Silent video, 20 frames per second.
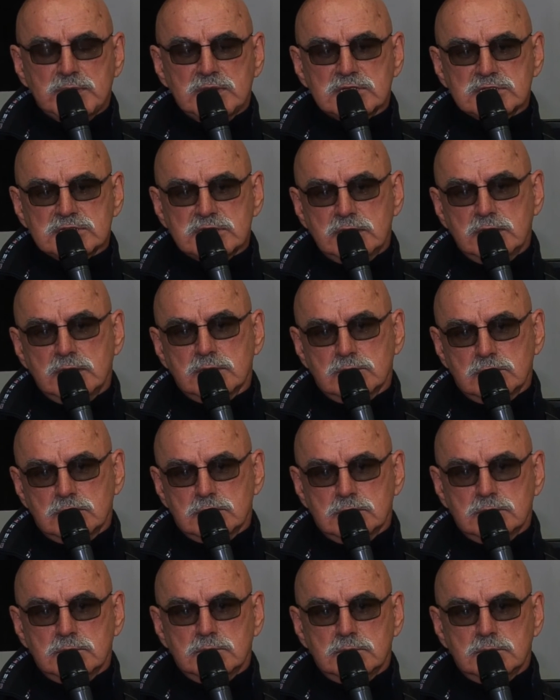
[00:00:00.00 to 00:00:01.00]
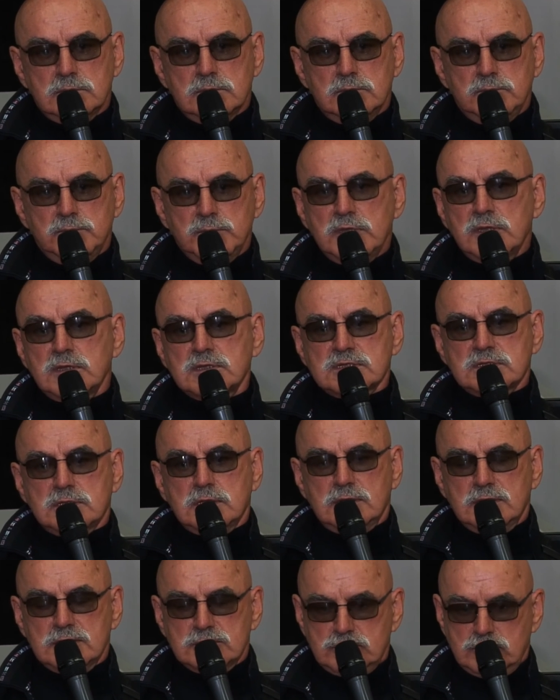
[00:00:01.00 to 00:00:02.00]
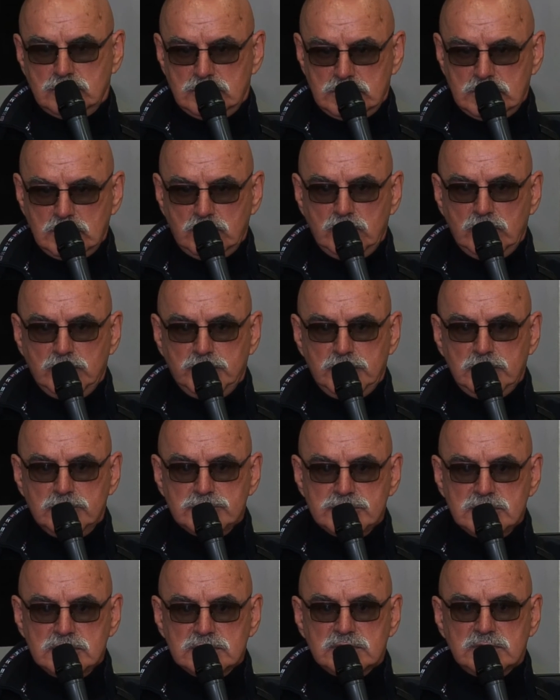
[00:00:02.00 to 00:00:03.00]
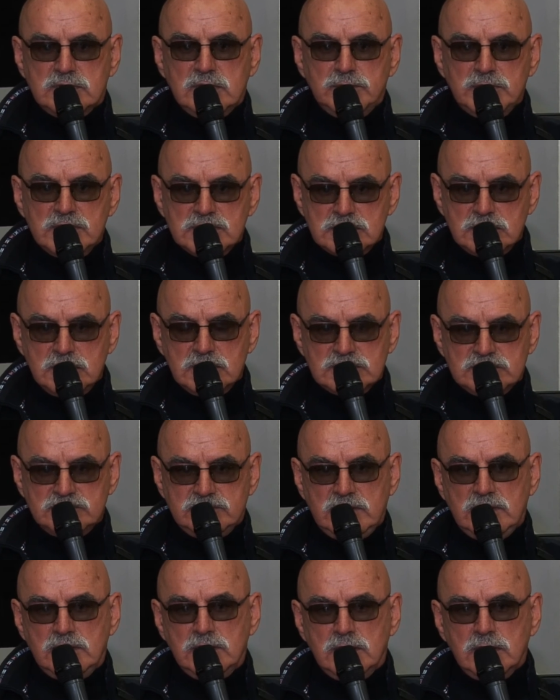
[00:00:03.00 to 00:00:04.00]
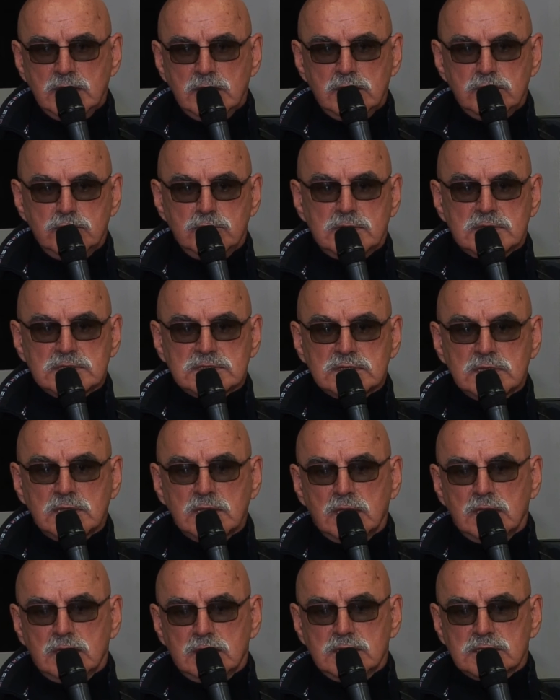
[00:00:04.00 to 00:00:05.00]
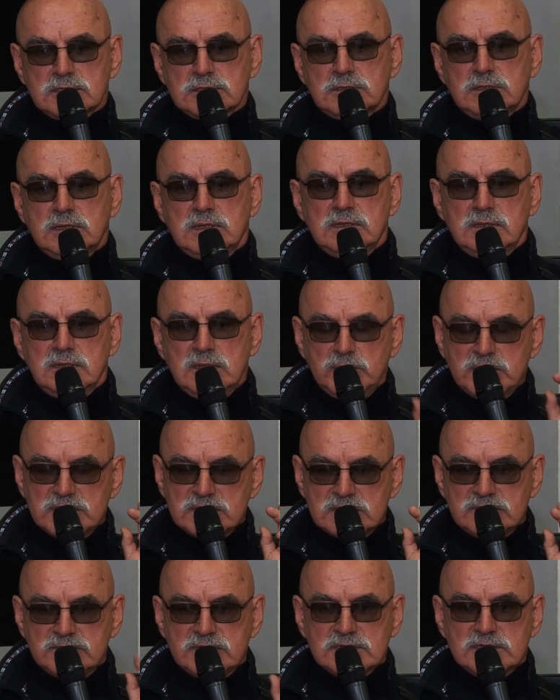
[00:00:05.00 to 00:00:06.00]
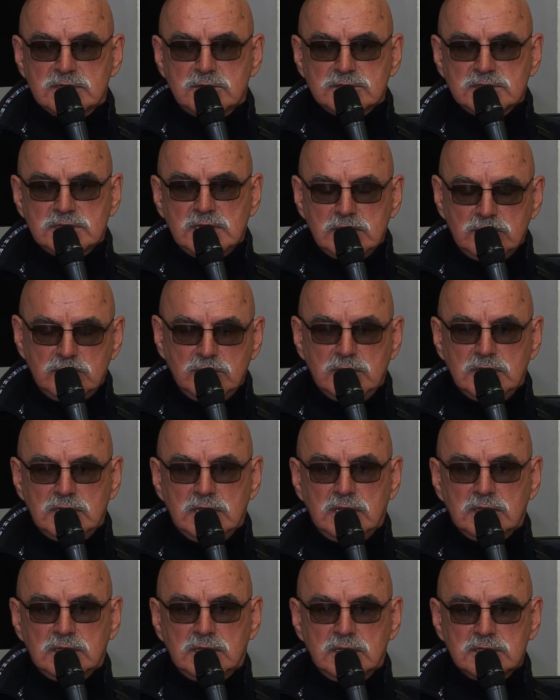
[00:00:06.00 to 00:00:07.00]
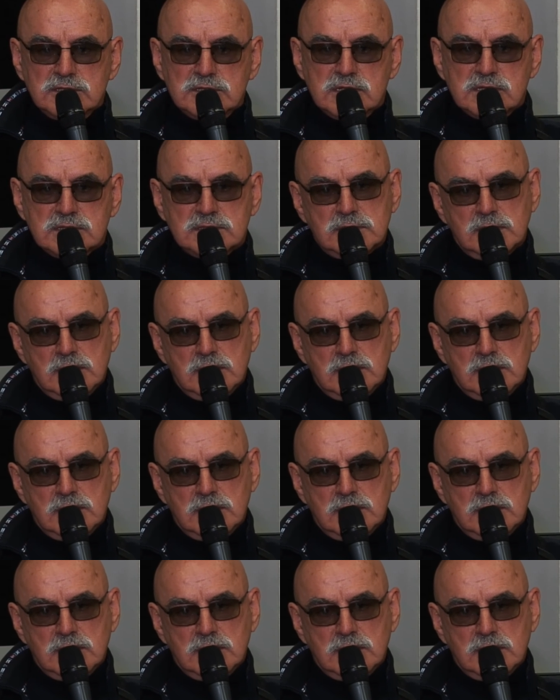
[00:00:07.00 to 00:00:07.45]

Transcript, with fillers: that it can hardly be uh, put forward uh, as an example of uh, good construction efforts. Uh.